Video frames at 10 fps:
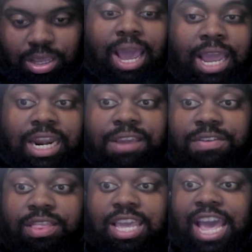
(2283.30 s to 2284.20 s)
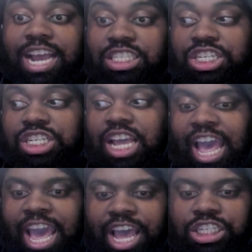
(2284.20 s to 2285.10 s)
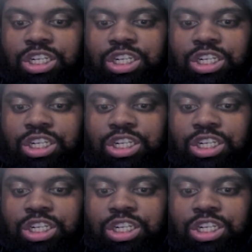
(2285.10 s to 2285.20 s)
And even the cash that she had, she